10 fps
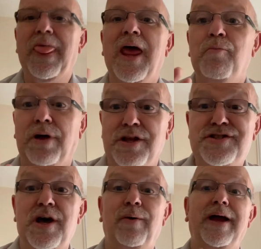But the
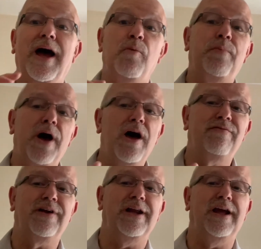Zoe are
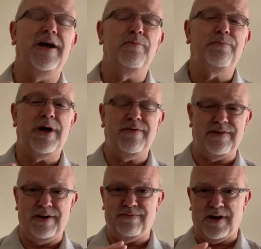perfectly
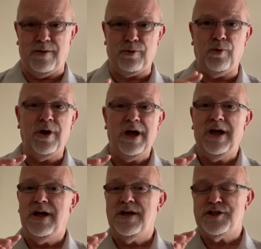viable.
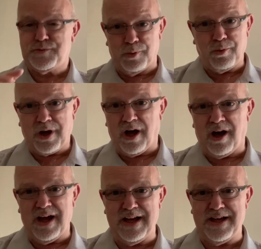Small
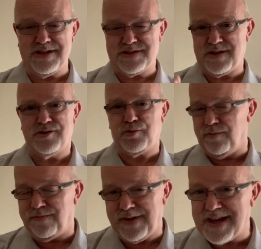car, it's sort of
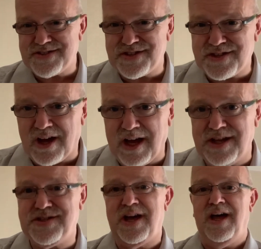Fiesta
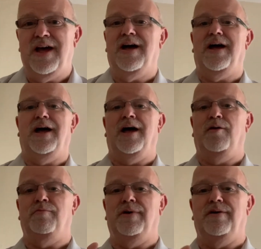size,
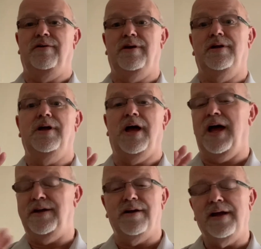
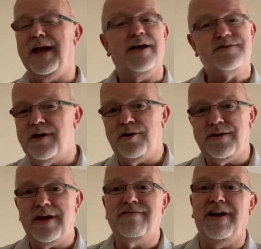and yes,
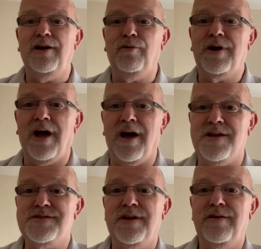they're great little
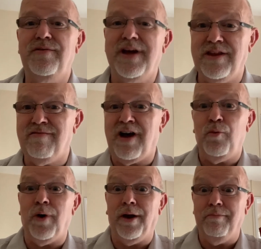cars if you get the right one.